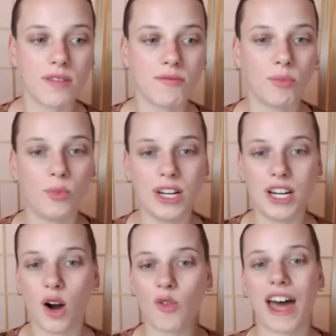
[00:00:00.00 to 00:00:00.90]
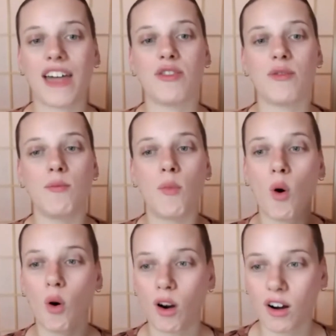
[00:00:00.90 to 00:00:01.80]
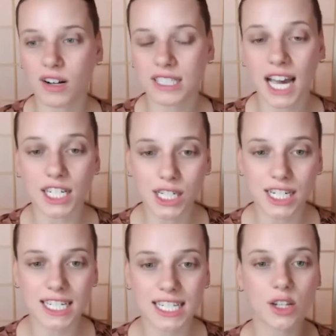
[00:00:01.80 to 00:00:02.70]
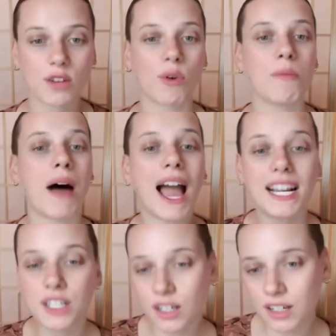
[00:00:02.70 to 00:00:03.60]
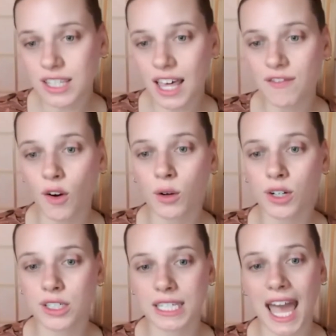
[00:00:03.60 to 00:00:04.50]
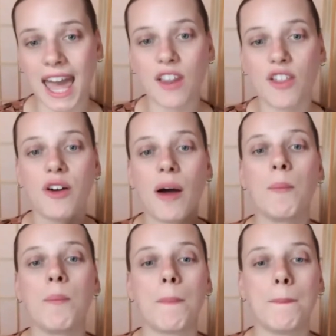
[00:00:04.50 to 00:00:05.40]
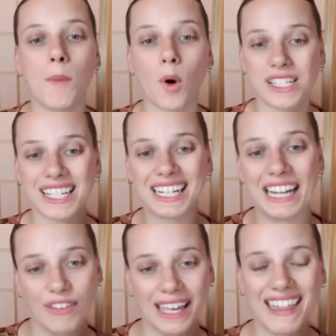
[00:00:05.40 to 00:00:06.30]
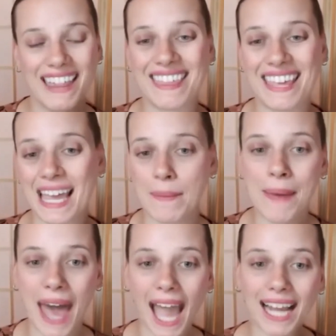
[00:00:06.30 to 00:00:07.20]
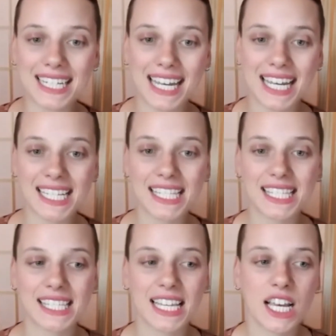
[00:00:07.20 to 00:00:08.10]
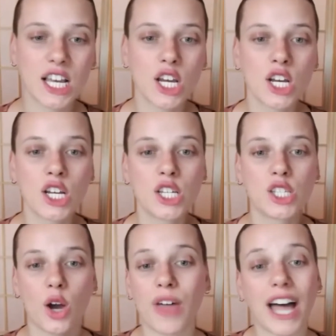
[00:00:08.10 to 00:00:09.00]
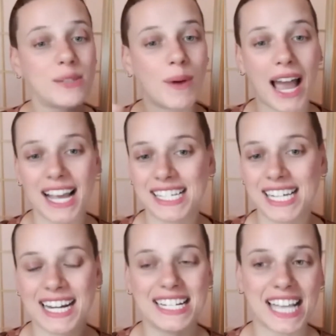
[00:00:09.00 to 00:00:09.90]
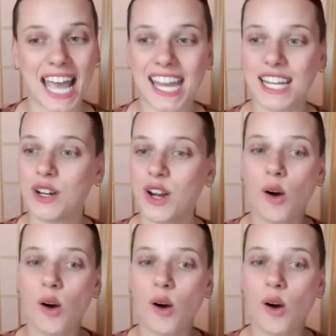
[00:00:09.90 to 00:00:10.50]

We know that the more touches and reminders that voters get, the more significant the impact is. So that's why, as Danny said, you